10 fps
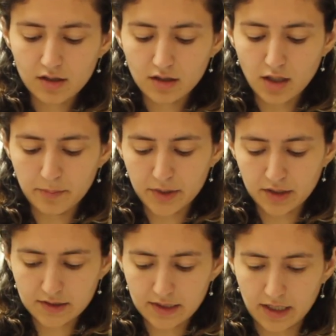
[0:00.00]

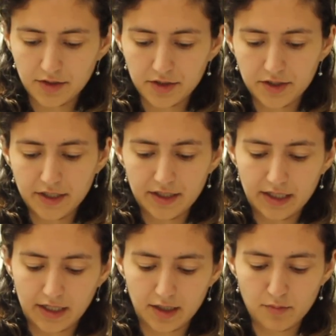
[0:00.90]
clumping together and
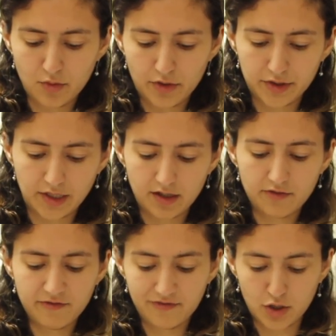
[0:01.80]
getting more like
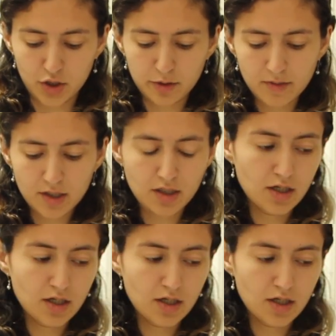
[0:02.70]
firm.